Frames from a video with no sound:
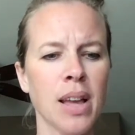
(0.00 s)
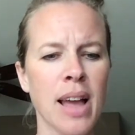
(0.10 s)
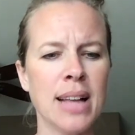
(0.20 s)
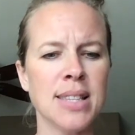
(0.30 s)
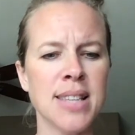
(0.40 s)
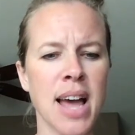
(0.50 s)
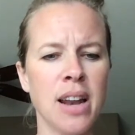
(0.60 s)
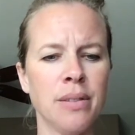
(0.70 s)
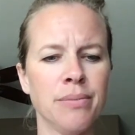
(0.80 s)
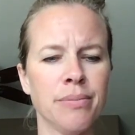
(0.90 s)
and
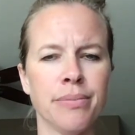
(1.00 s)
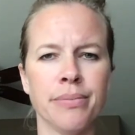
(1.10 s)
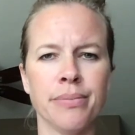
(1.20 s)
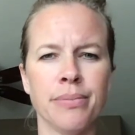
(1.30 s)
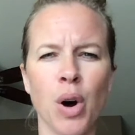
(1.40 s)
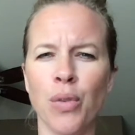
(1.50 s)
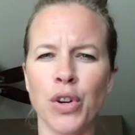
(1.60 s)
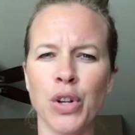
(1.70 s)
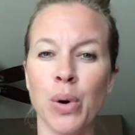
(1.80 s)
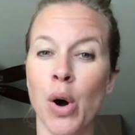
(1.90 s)
said,
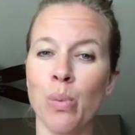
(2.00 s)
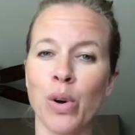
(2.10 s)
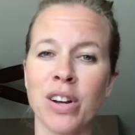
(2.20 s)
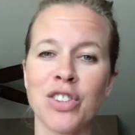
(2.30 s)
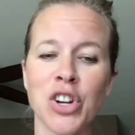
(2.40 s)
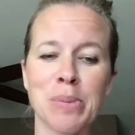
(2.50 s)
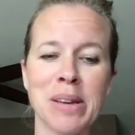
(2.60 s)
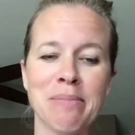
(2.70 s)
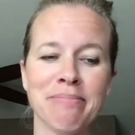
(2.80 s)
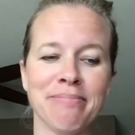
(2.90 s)
"Overdue homework, Jeremy?"
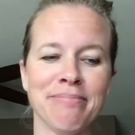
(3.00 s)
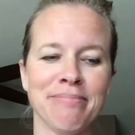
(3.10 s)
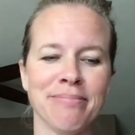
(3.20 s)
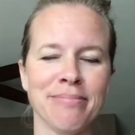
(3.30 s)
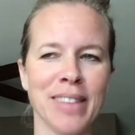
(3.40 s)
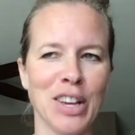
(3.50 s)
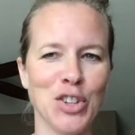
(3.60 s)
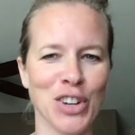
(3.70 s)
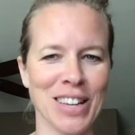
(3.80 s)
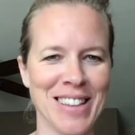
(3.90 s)
He
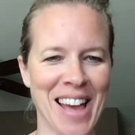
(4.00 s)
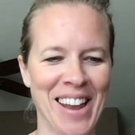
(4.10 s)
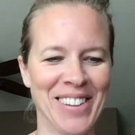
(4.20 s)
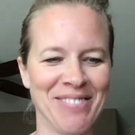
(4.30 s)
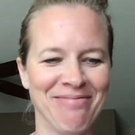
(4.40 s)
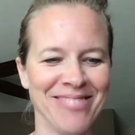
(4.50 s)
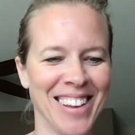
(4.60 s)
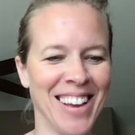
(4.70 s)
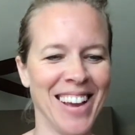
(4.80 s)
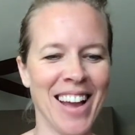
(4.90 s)
shook his head.
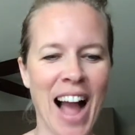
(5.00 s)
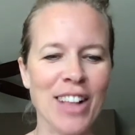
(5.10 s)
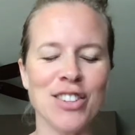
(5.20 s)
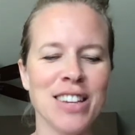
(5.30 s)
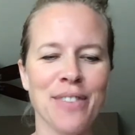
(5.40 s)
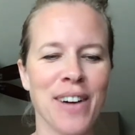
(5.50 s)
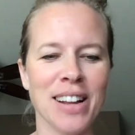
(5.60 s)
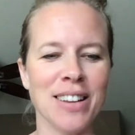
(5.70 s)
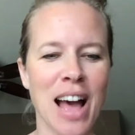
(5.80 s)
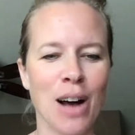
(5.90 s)
"I just need to
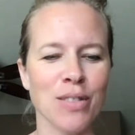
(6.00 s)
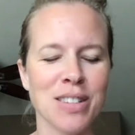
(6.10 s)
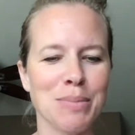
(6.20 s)
find out some